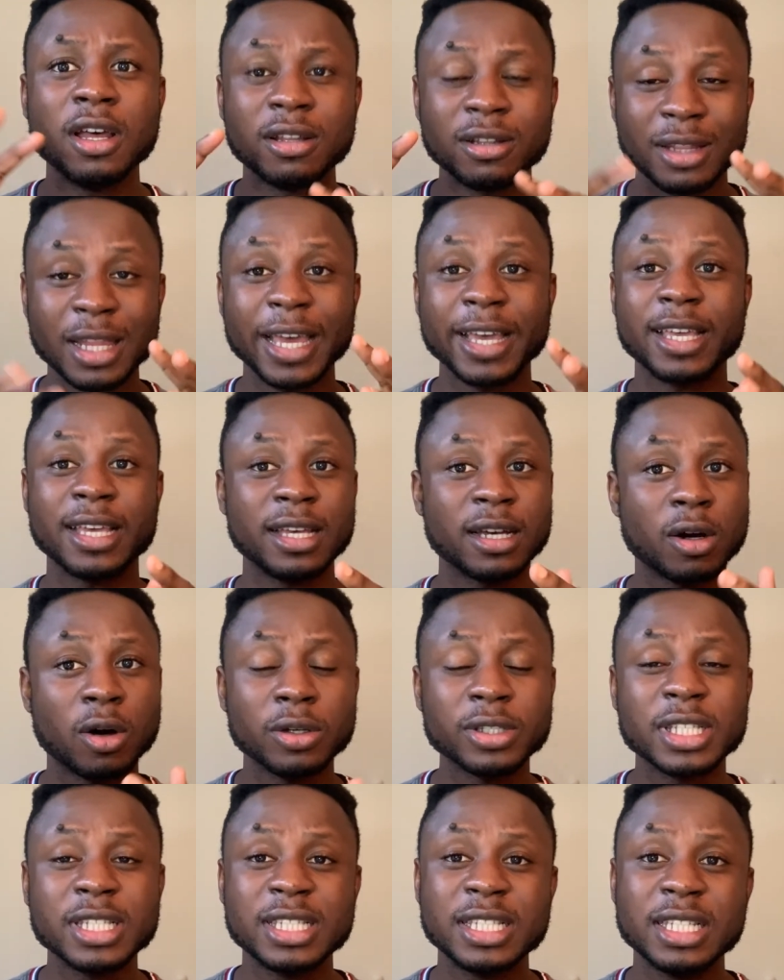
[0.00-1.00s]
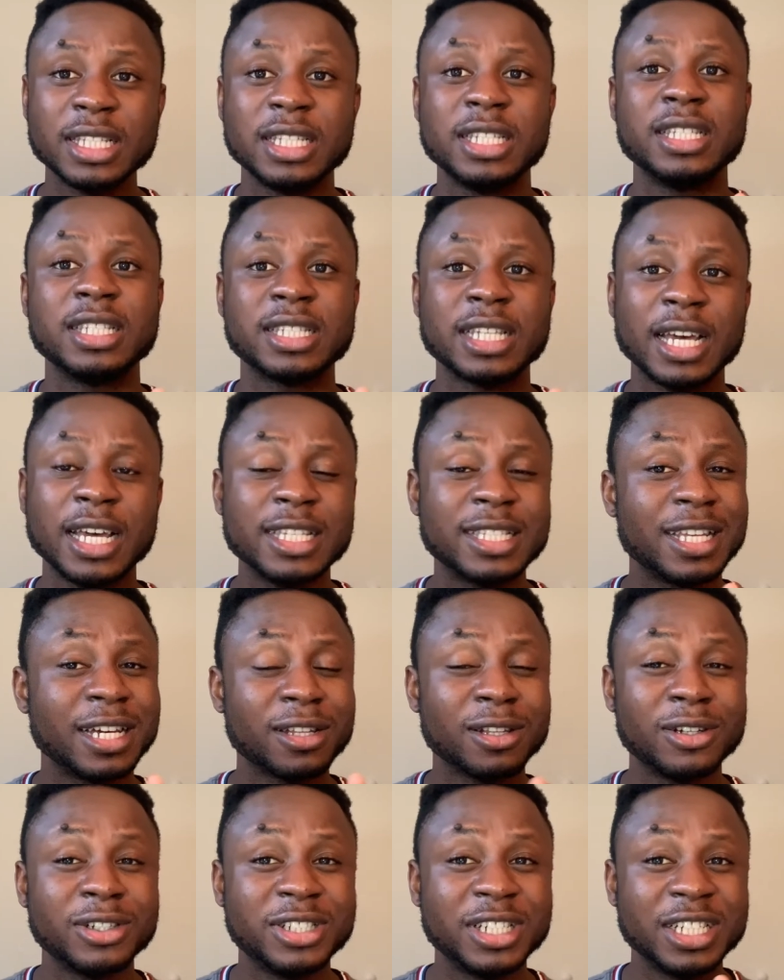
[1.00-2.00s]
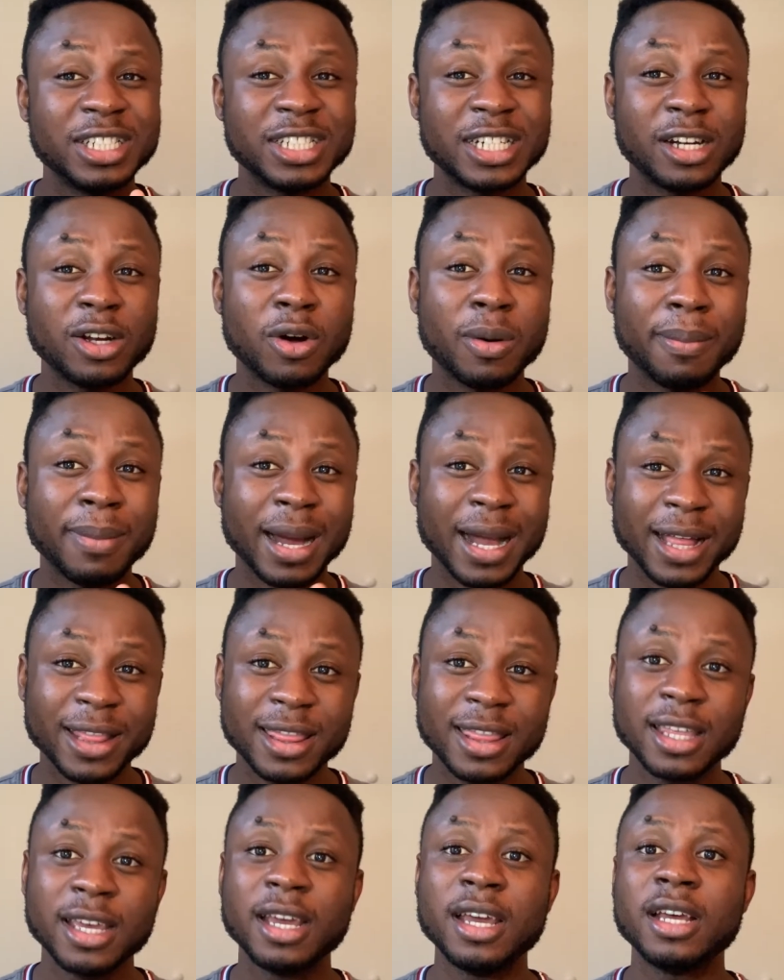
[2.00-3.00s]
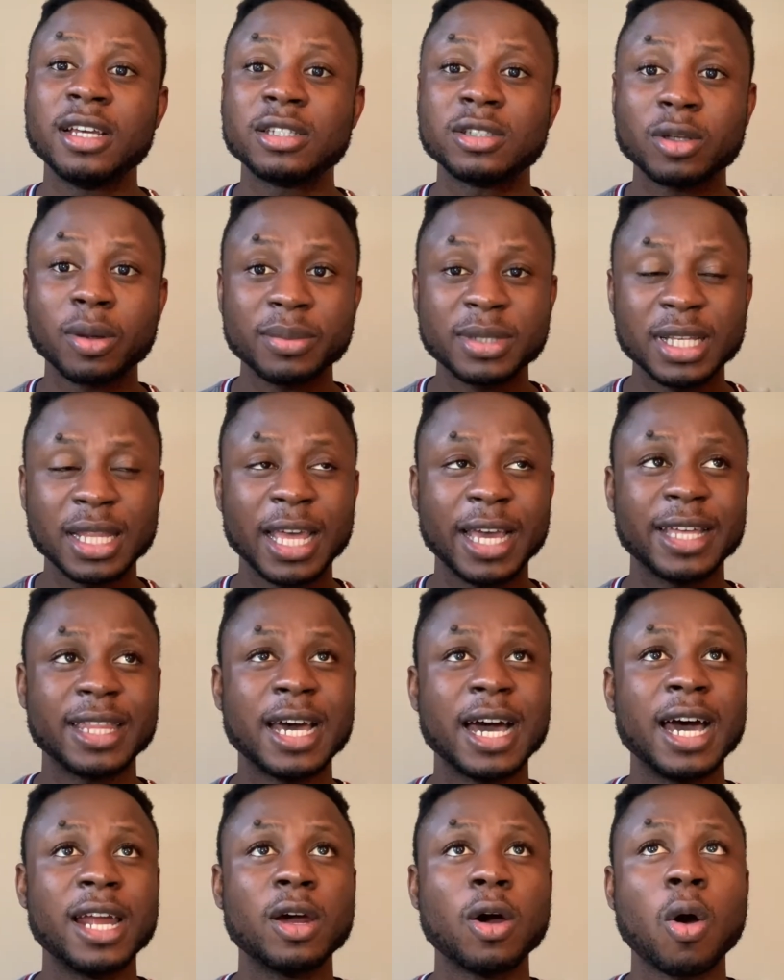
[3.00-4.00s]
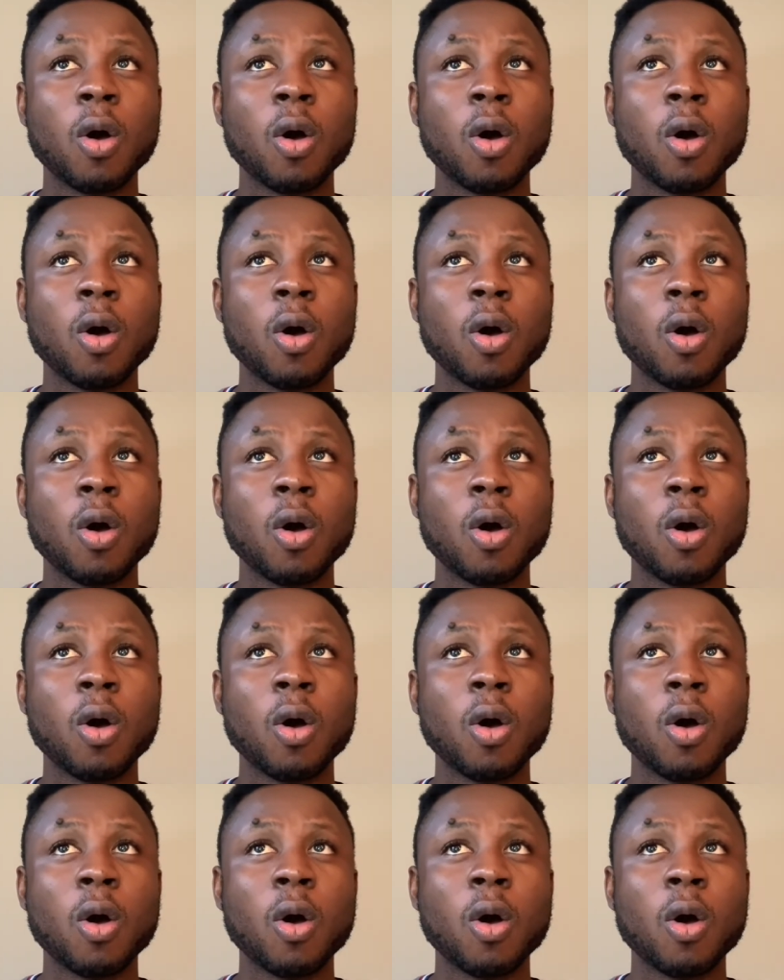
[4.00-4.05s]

like courses in the science, technology, engineering, or math, something like that,